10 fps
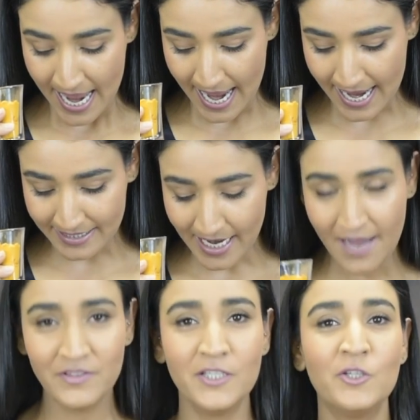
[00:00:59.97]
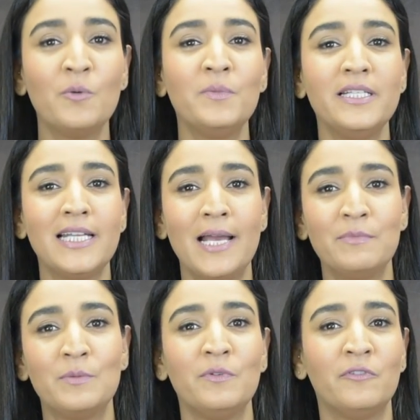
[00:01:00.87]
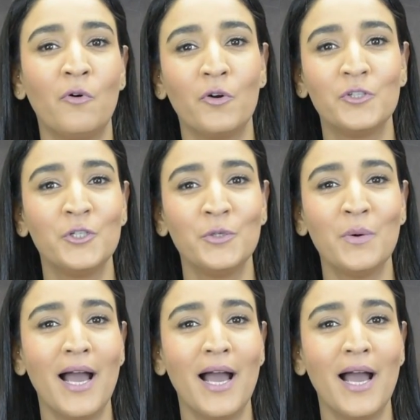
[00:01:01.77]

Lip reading: and I've said so many times before too,